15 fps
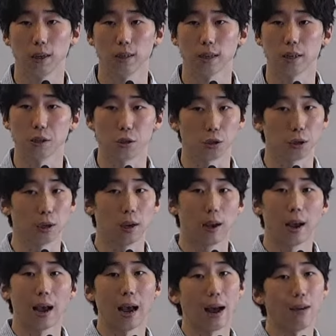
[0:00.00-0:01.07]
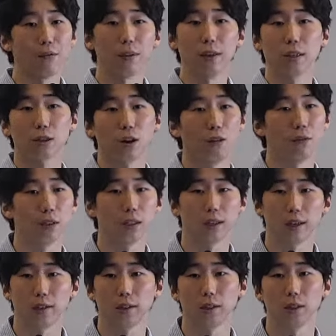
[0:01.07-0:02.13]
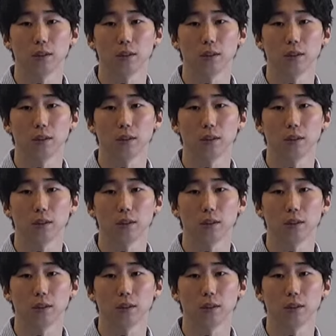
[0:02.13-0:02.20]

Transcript: as you have these conversations